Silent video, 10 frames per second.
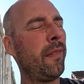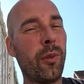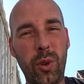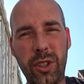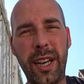
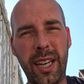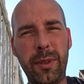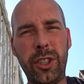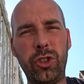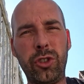What
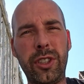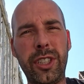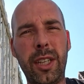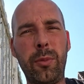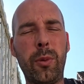diameter should the
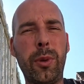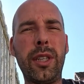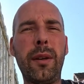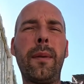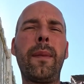cable
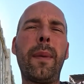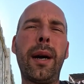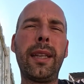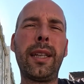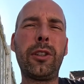be?
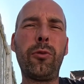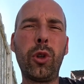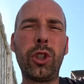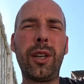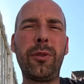At least
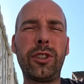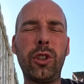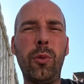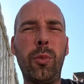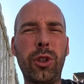4 times
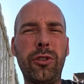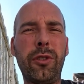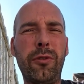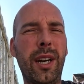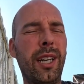
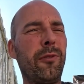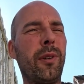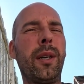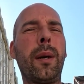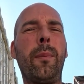0.75,
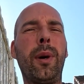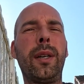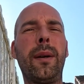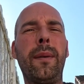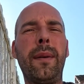
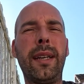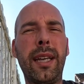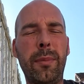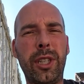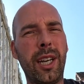but it
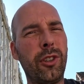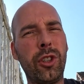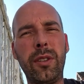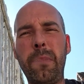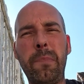can be
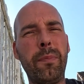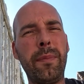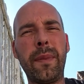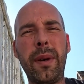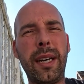larger.
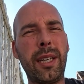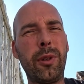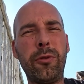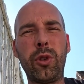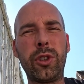It can
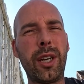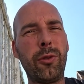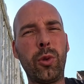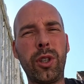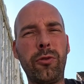be 4
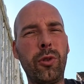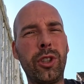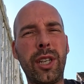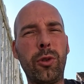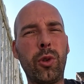times 1, 4
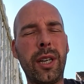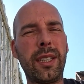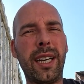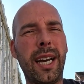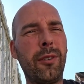times
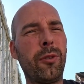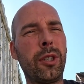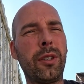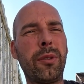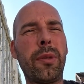
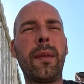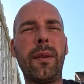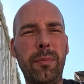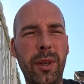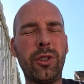
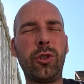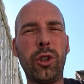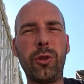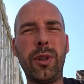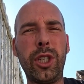1.5, but it
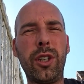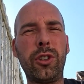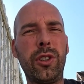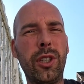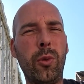shouldn't be
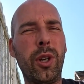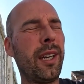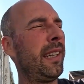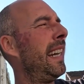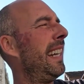larger than
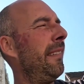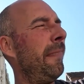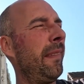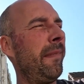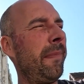1.5.
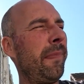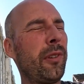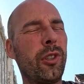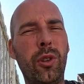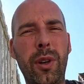
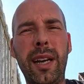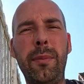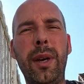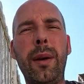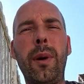So at
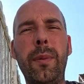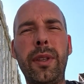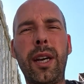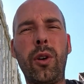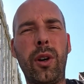minimum, a